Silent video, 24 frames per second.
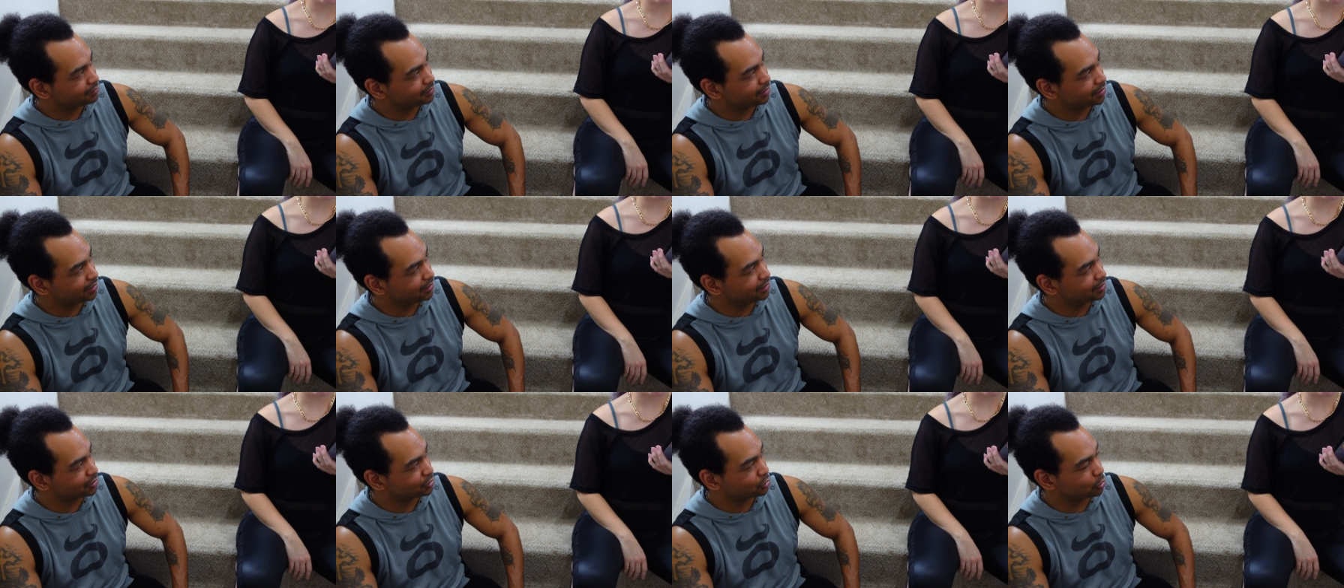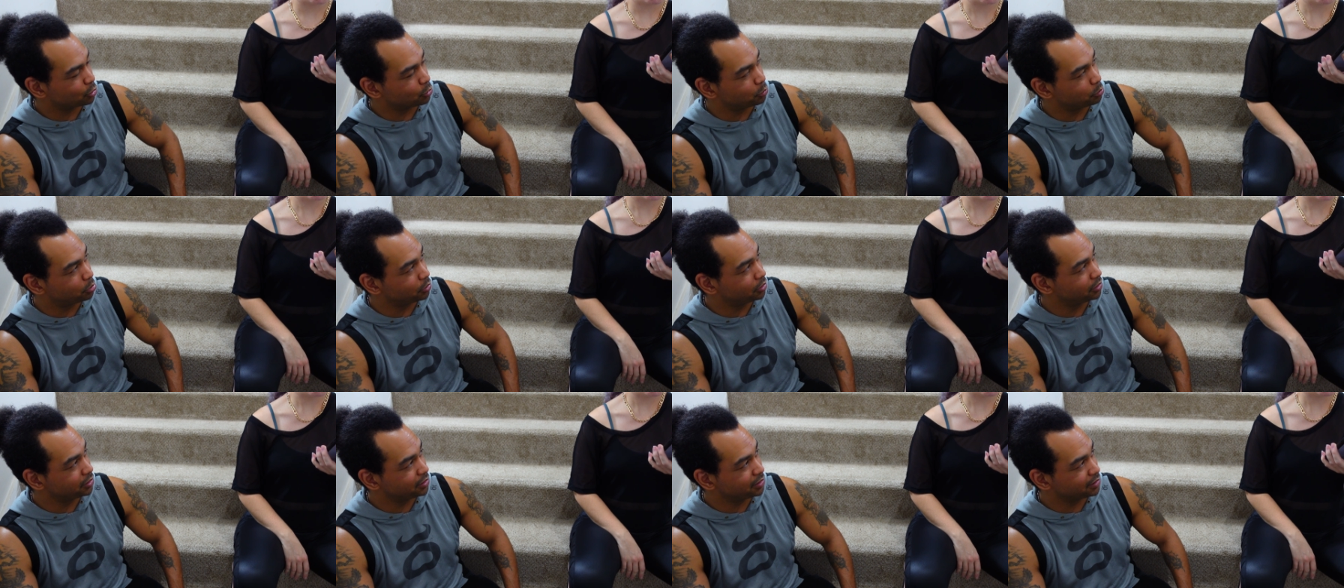And this whole
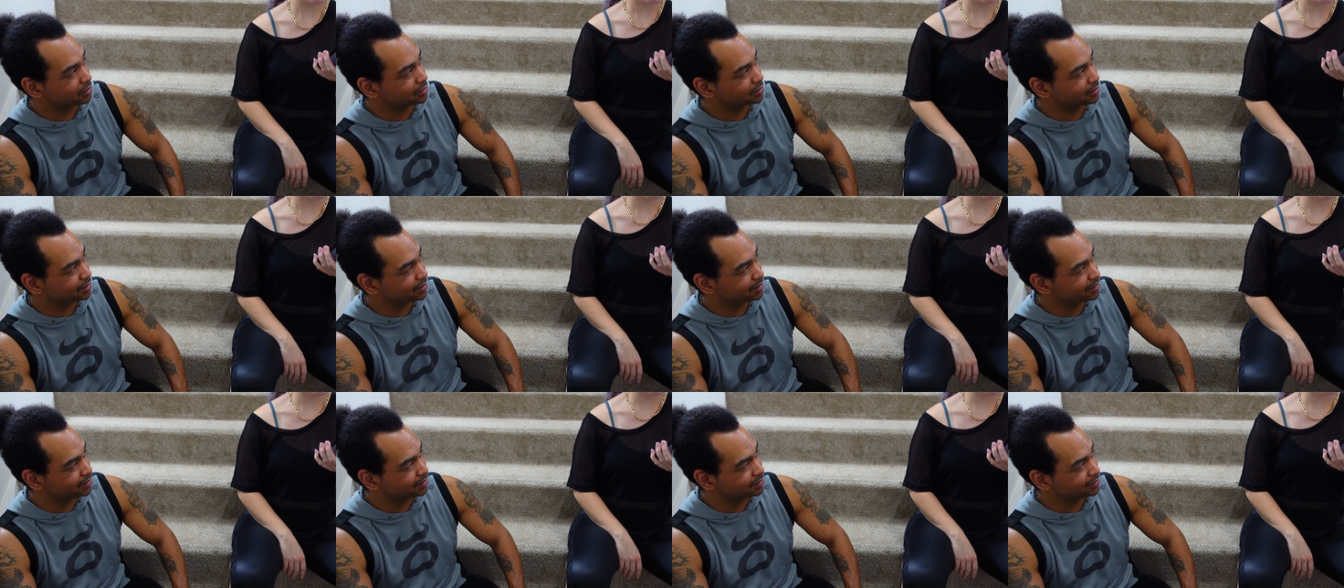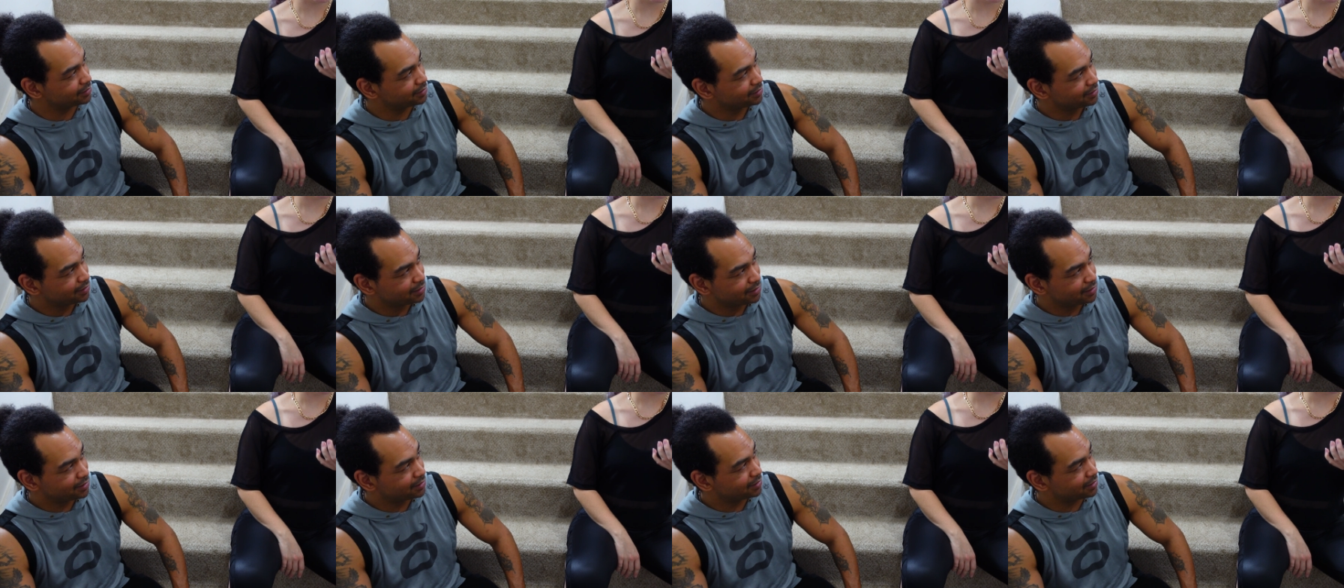bullying thing,
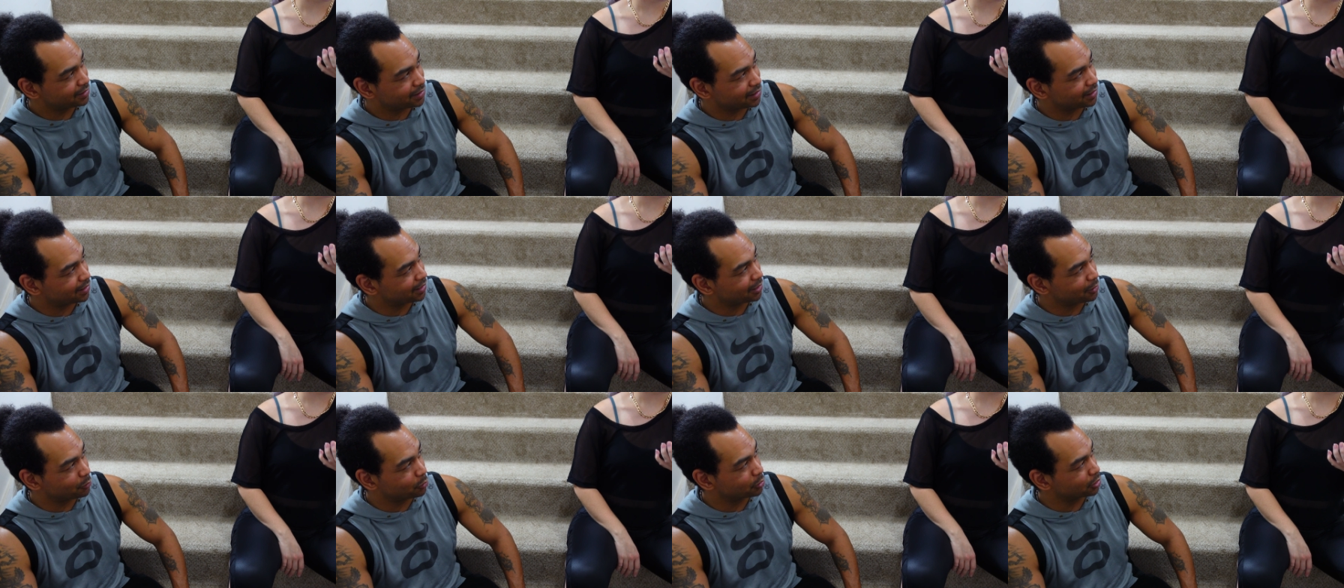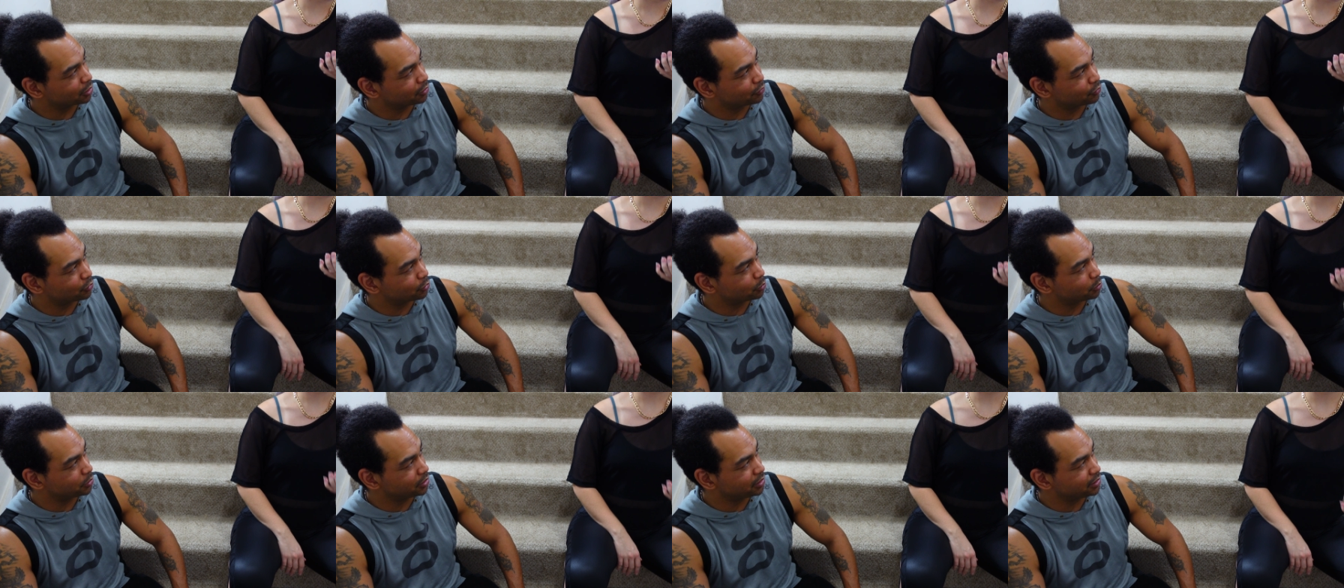that ain't working
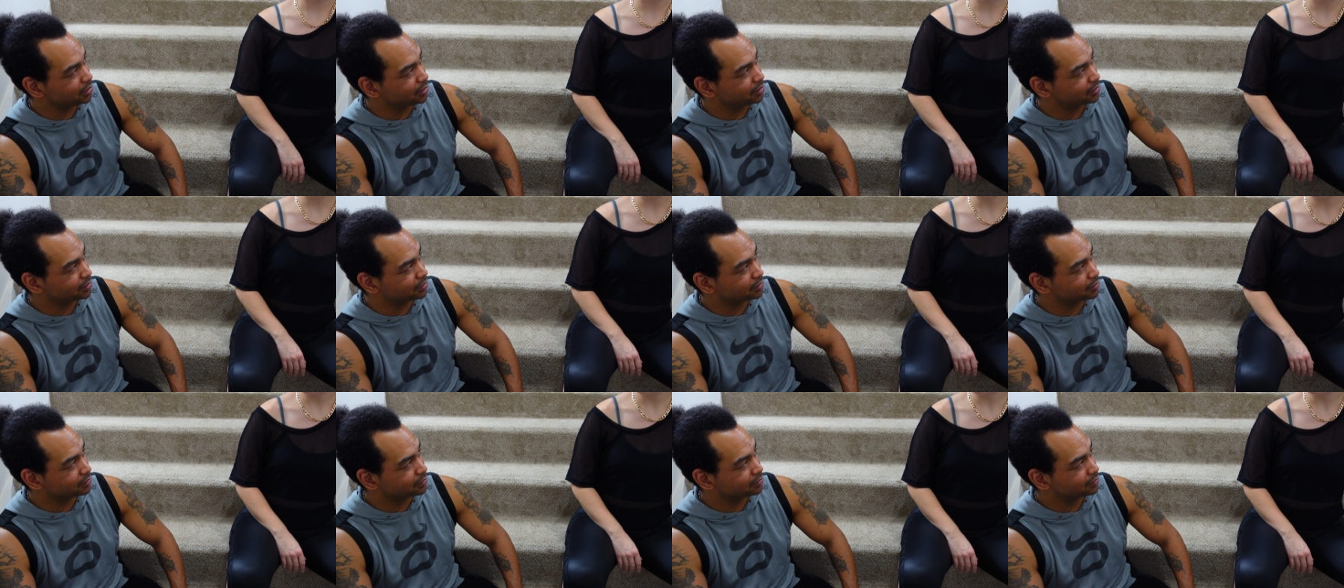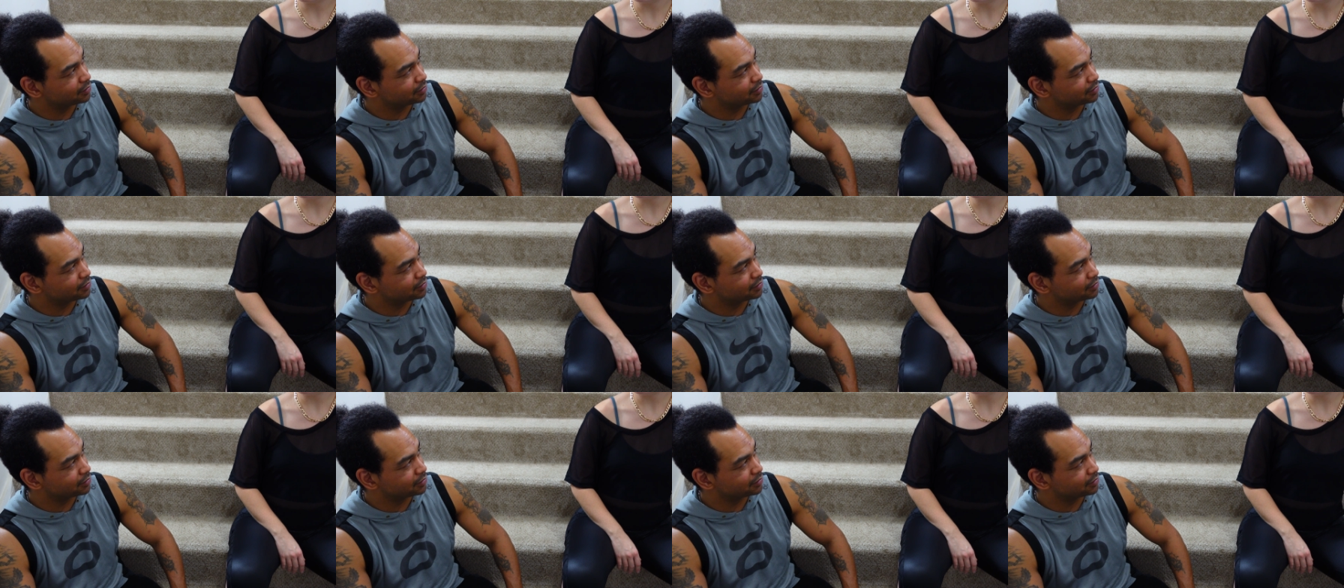for me neither.